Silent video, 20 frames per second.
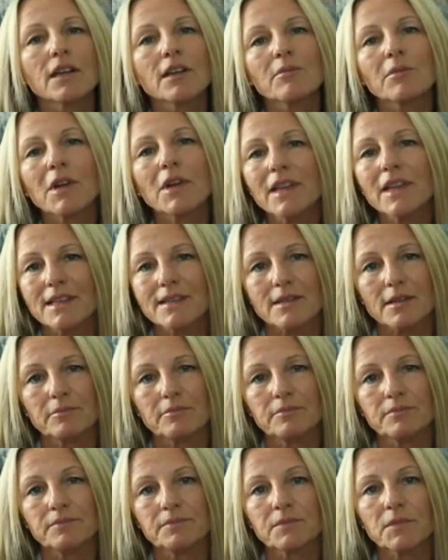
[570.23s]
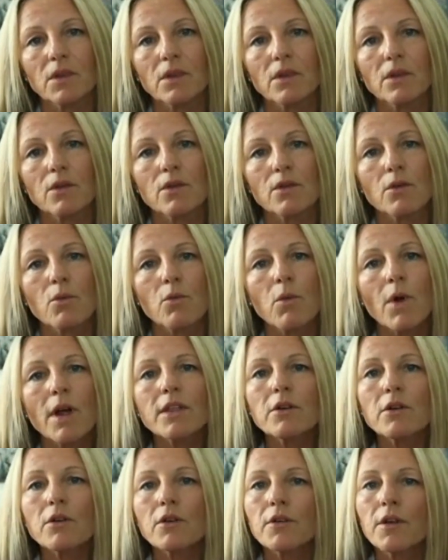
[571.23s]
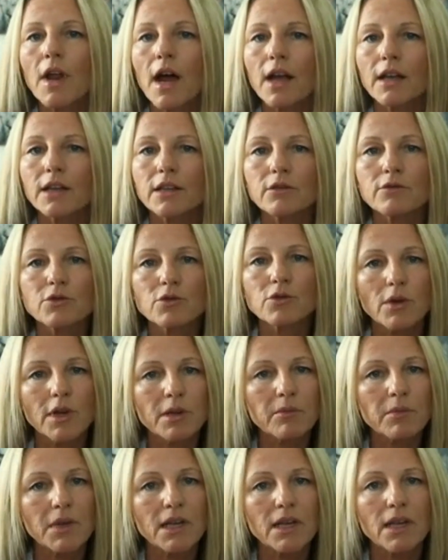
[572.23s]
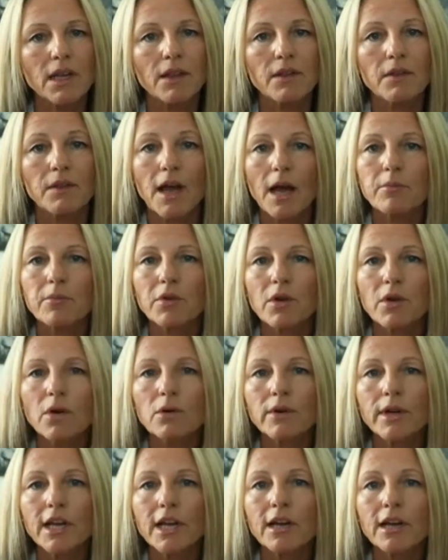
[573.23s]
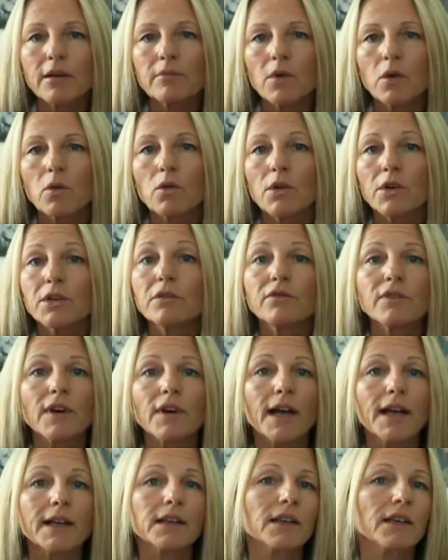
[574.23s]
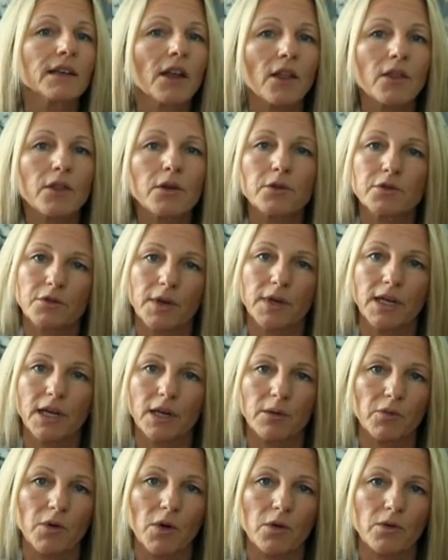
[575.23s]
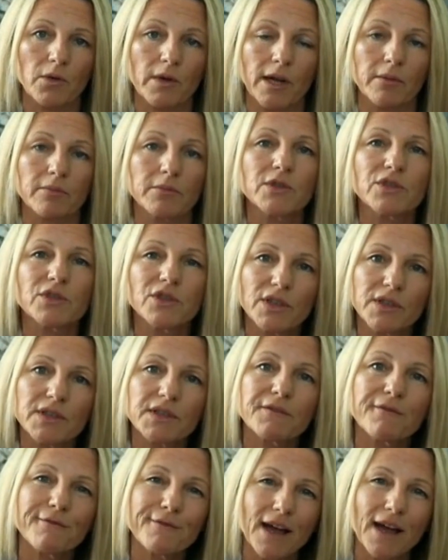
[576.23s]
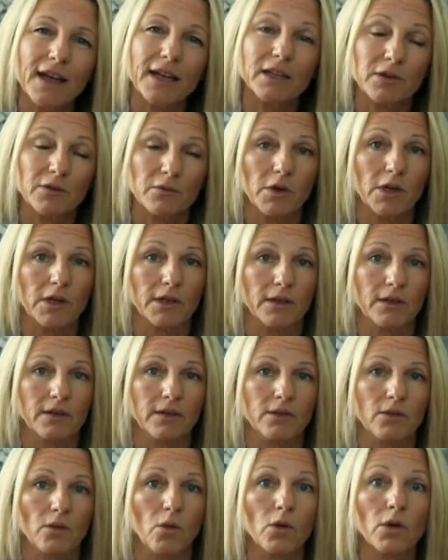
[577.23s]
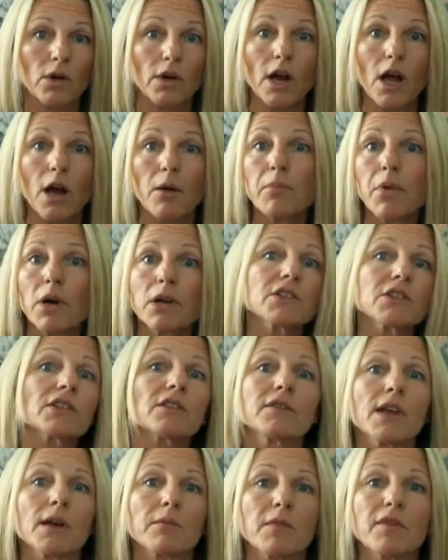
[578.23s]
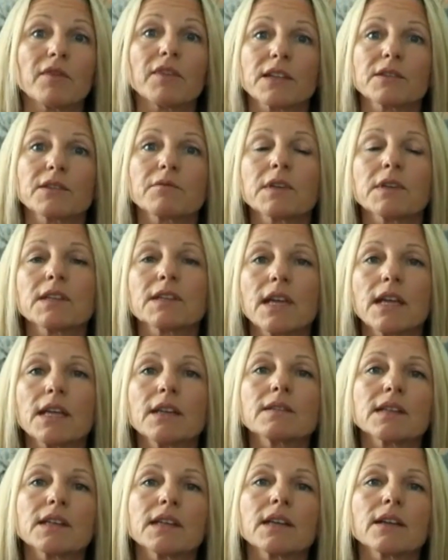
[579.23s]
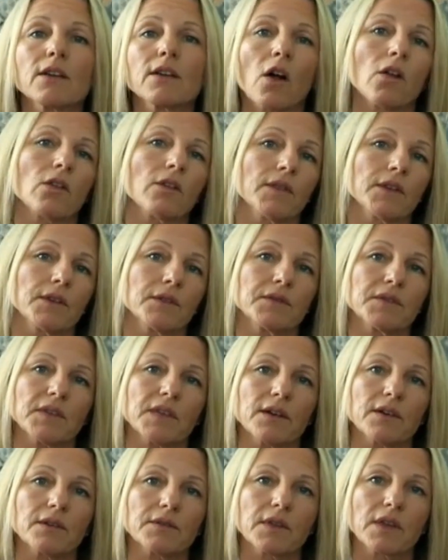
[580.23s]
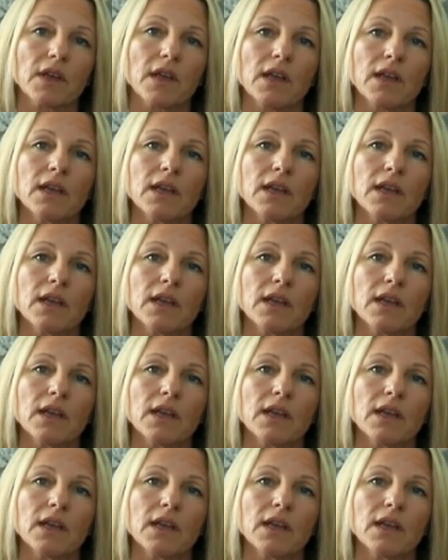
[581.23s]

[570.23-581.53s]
But listen, whether or not you join me in that program or you find another training program, just find one, or a bunch of them if that's what it takes to get all of those skills.